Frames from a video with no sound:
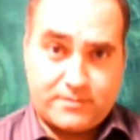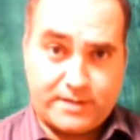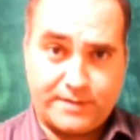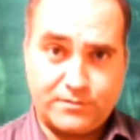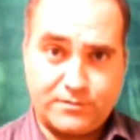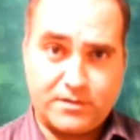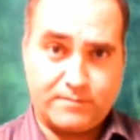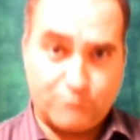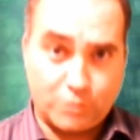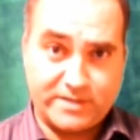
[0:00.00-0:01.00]
in
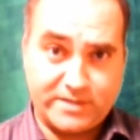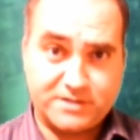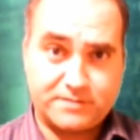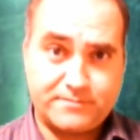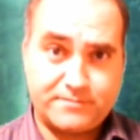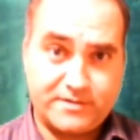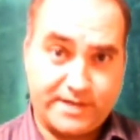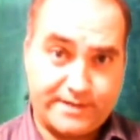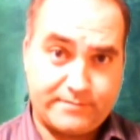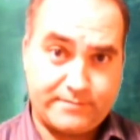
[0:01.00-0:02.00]
Mormonism,
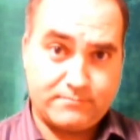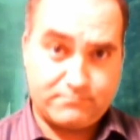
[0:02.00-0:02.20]
they